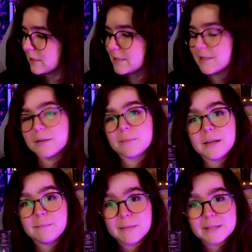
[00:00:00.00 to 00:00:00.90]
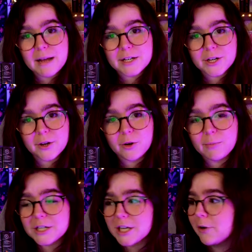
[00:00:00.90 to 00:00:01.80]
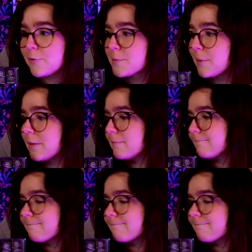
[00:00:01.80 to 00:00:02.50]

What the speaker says: it's gonna be mismatching on my shelves, but